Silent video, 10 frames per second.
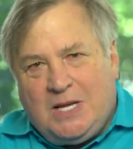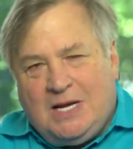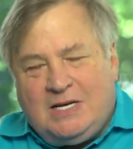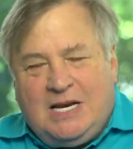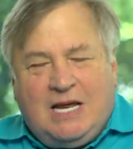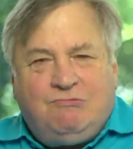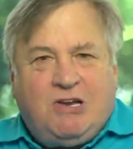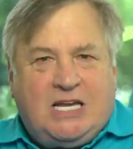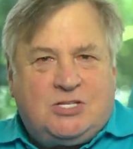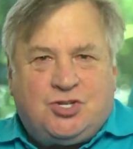And
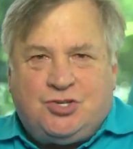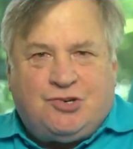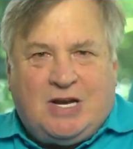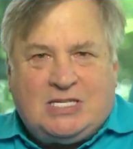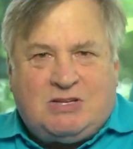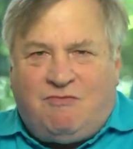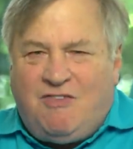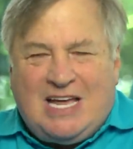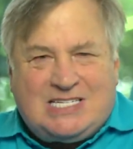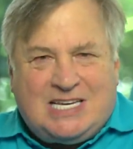Henry Kissinger has a
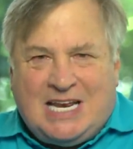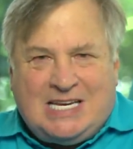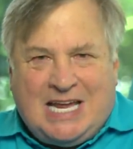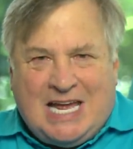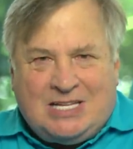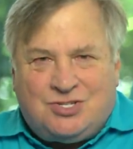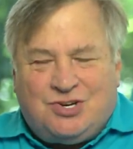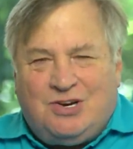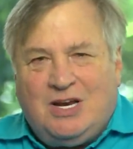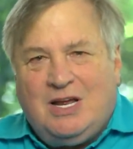fascinating
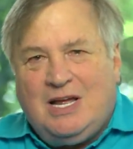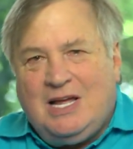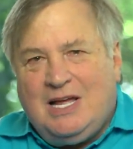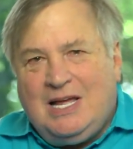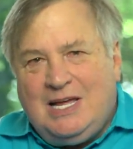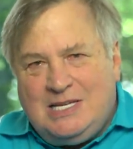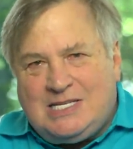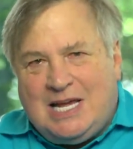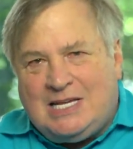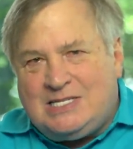answer. He
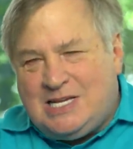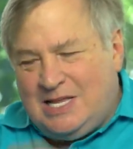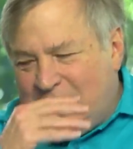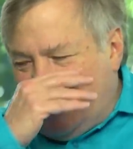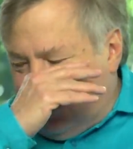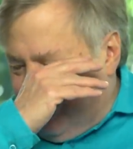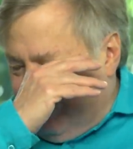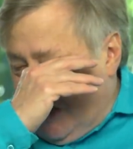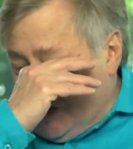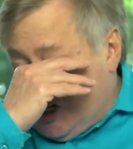says that
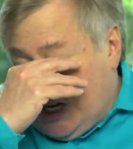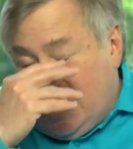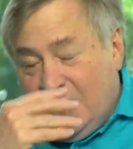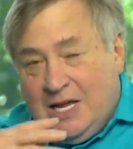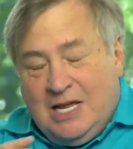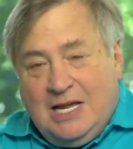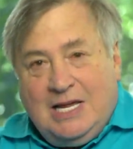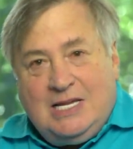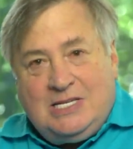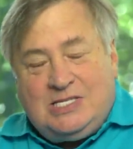Russia
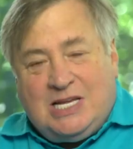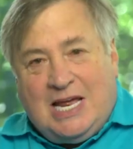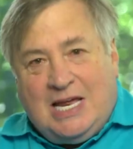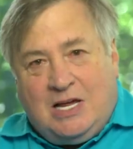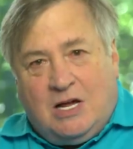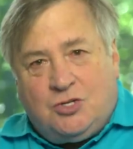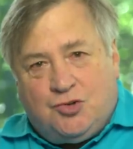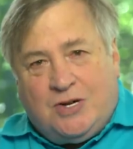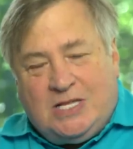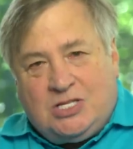is a
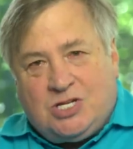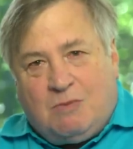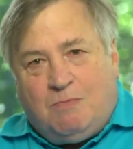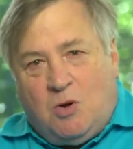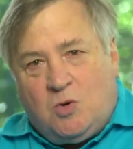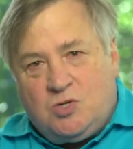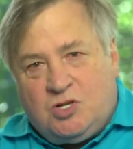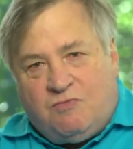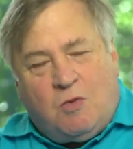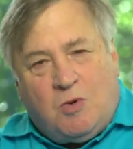country that's
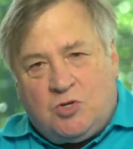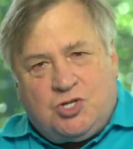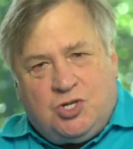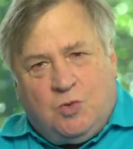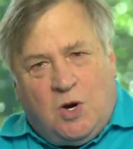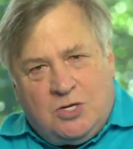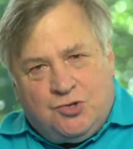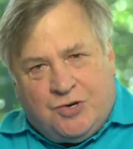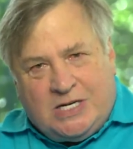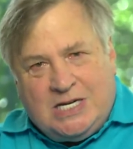composed of almost
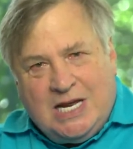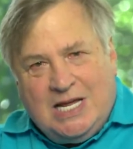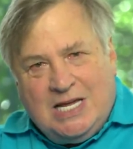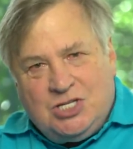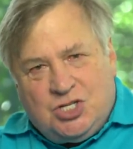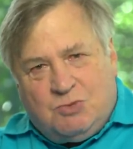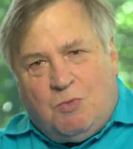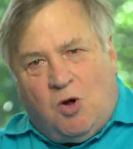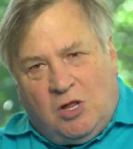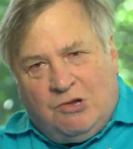200
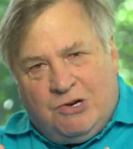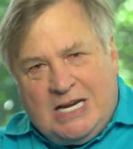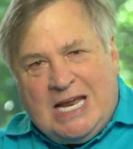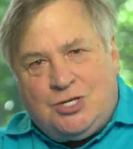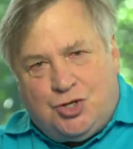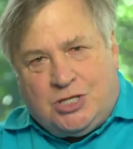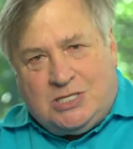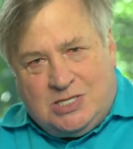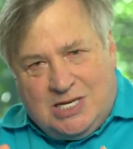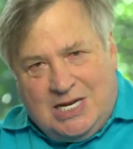smaller
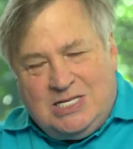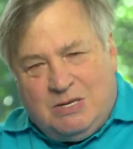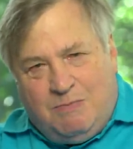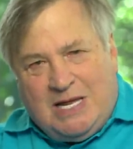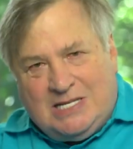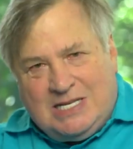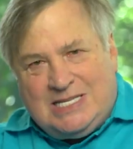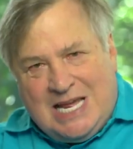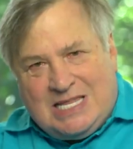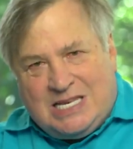nations,
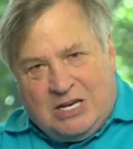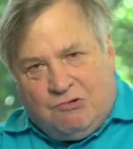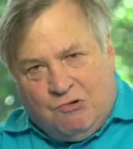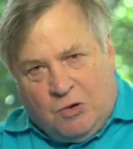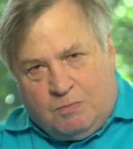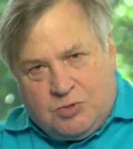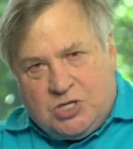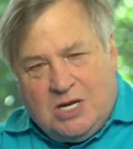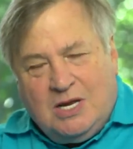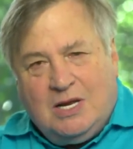independent ethnic
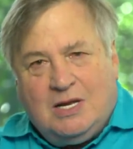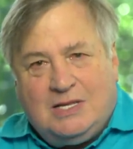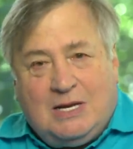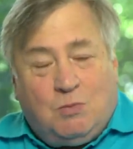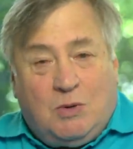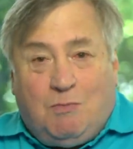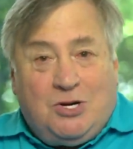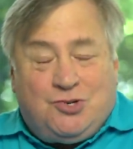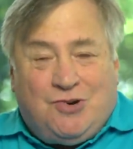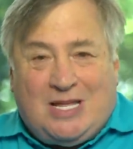groups, that would
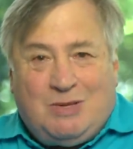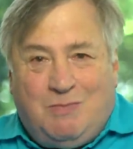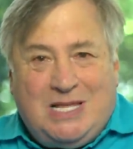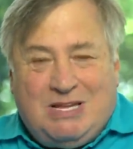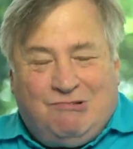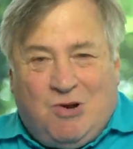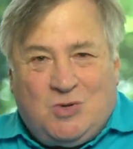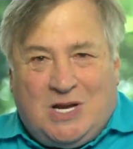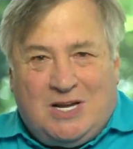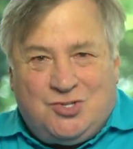much rather be their
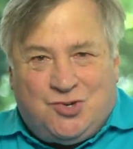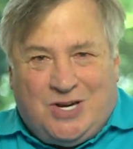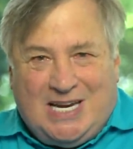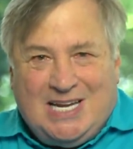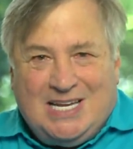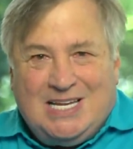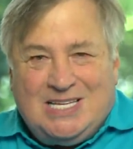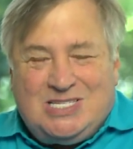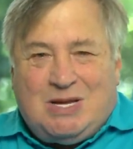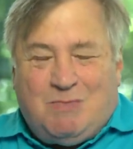own country.
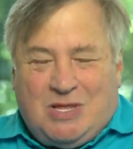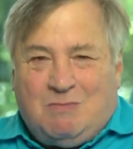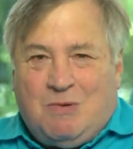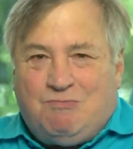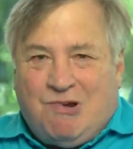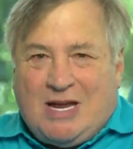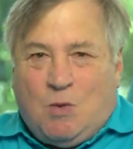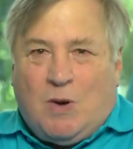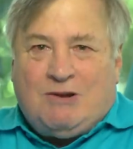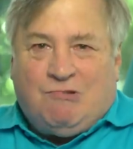Some of them are
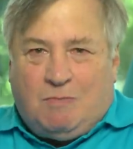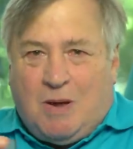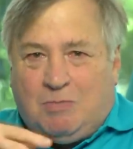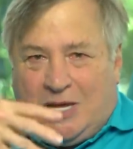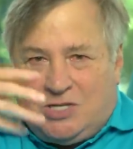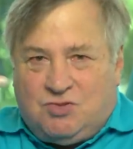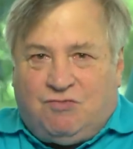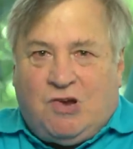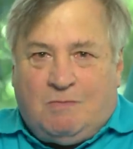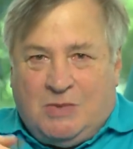breakaway republics
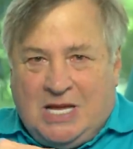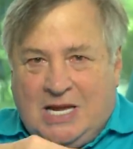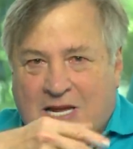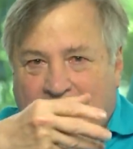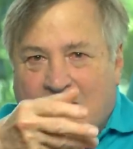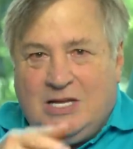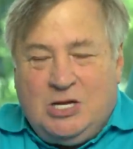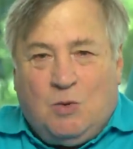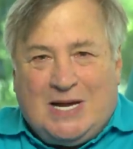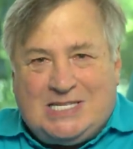from the
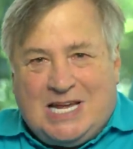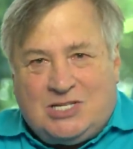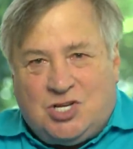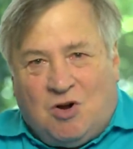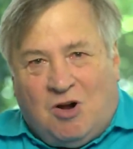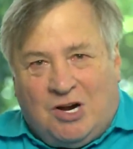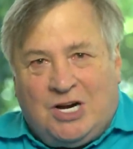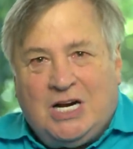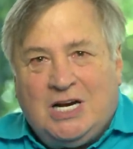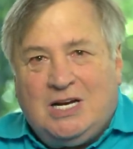
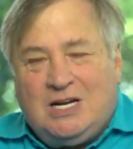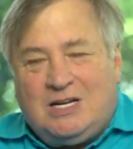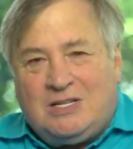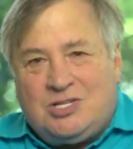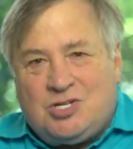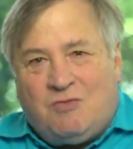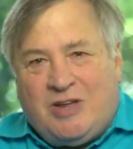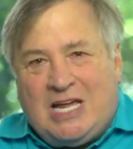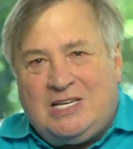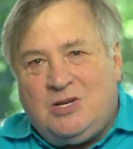USSR, the
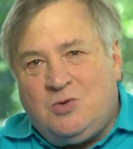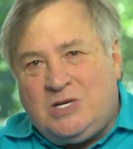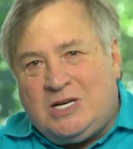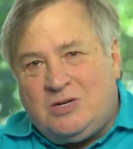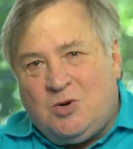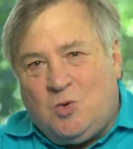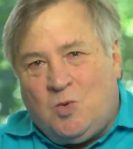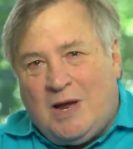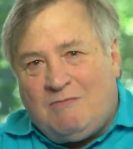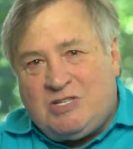Soviet Union,
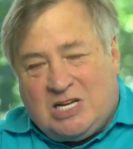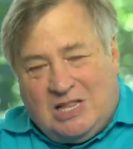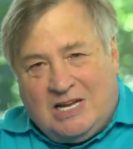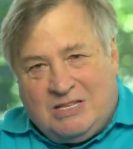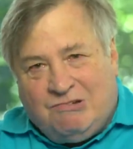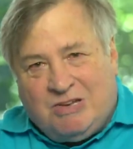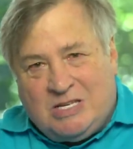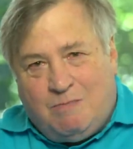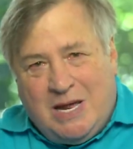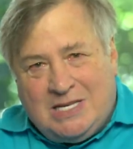who have declared their
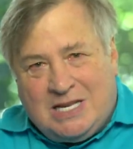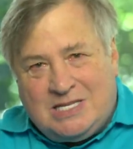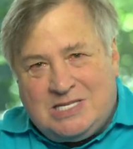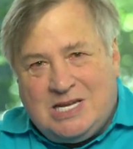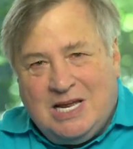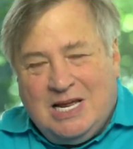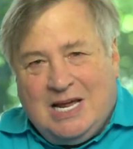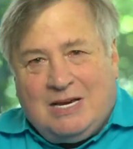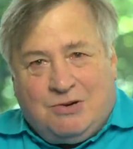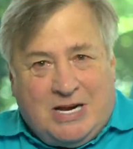independence
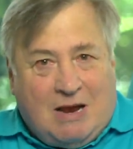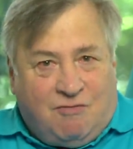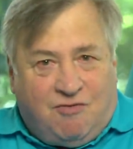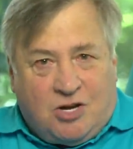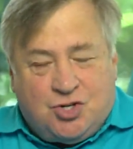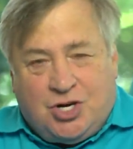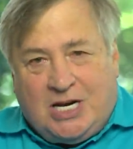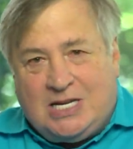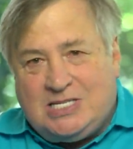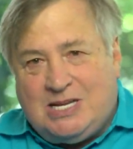and are now
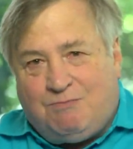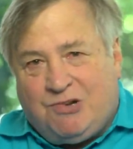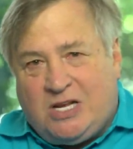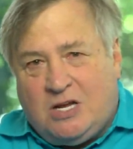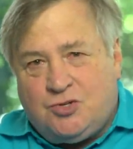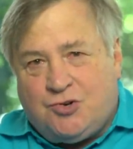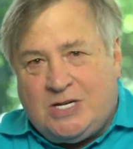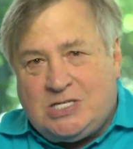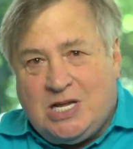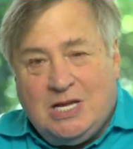functioning as separate
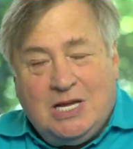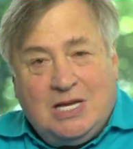countries.